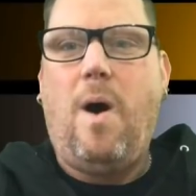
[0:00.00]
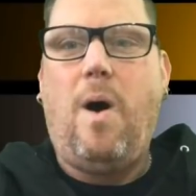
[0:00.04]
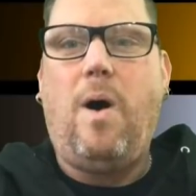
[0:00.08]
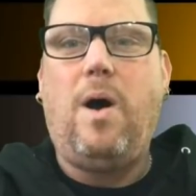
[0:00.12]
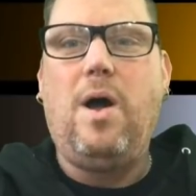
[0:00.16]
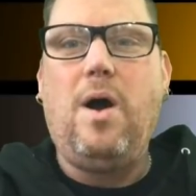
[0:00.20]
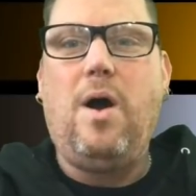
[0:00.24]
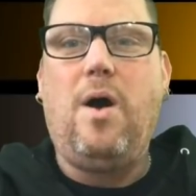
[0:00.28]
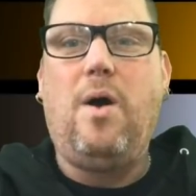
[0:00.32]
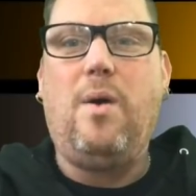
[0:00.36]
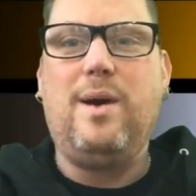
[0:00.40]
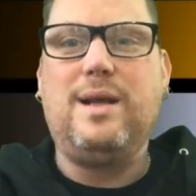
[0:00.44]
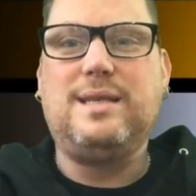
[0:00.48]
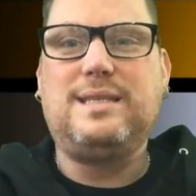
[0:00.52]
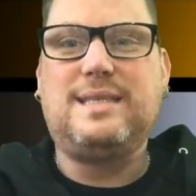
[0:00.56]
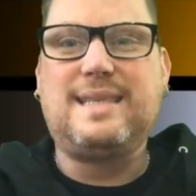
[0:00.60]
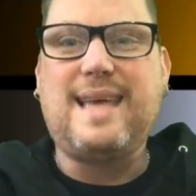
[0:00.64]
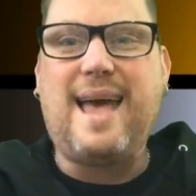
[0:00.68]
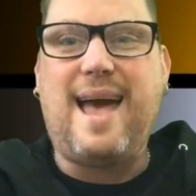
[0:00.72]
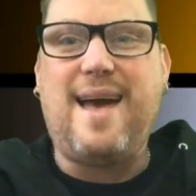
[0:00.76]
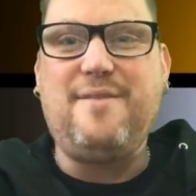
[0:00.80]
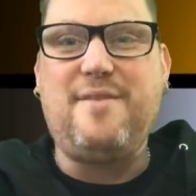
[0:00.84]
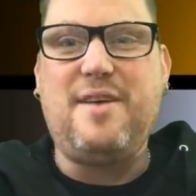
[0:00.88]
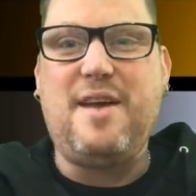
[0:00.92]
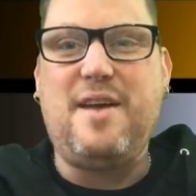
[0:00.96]
Hi all, it's
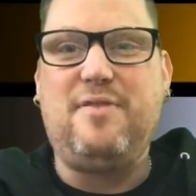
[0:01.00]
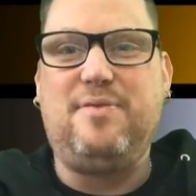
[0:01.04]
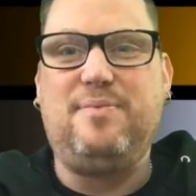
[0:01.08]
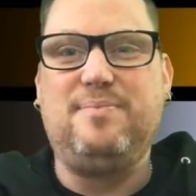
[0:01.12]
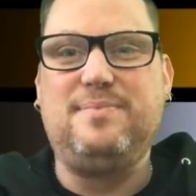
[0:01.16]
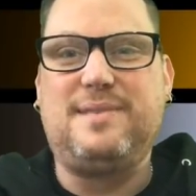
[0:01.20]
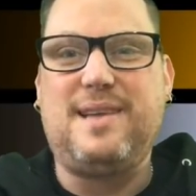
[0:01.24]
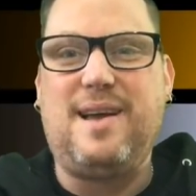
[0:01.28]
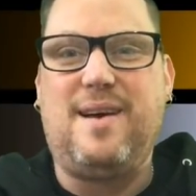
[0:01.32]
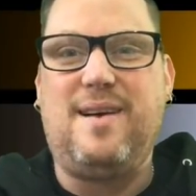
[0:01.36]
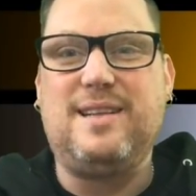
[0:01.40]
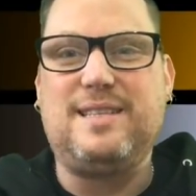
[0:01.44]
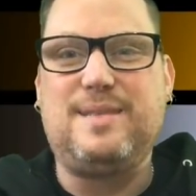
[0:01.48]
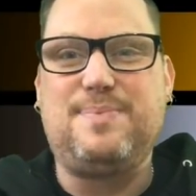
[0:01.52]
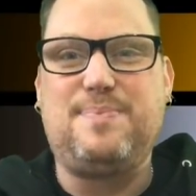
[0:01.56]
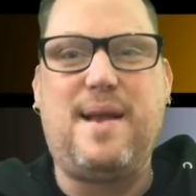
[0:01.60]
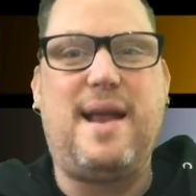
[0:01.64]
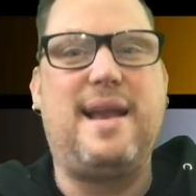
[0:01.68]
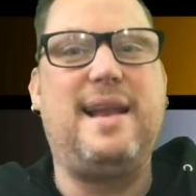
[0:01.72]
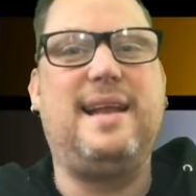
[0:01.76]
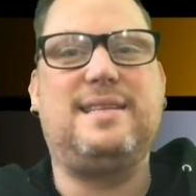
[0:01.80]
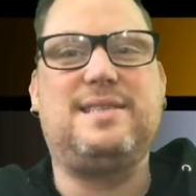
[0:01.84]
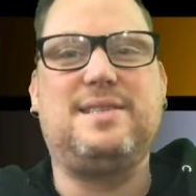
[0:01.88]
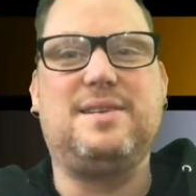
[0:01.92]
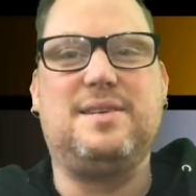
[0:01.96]
Gav here from
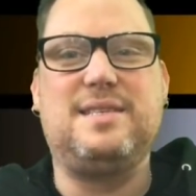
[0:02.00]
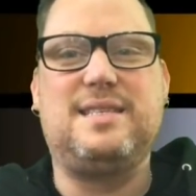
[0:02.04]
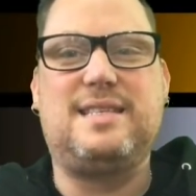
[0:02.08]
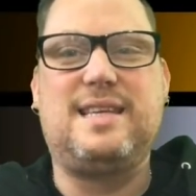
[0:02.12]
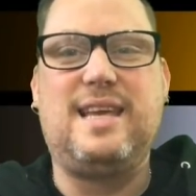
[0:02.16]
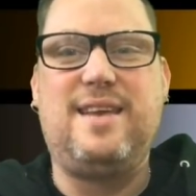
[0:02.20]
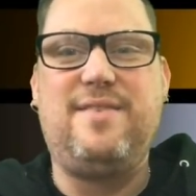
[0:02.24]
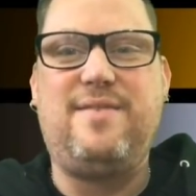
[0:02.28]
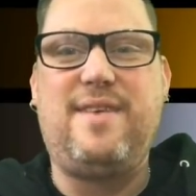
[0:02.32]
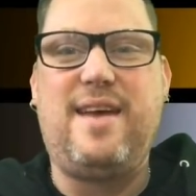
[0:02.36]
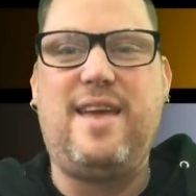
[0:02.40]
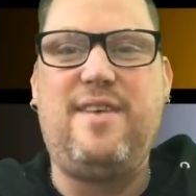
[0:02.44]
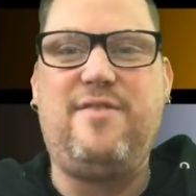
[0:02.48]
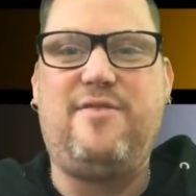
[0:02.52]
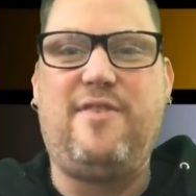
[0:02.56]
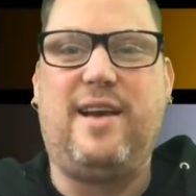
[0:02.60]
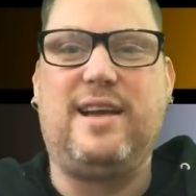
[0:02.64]
DancePlanet.tv.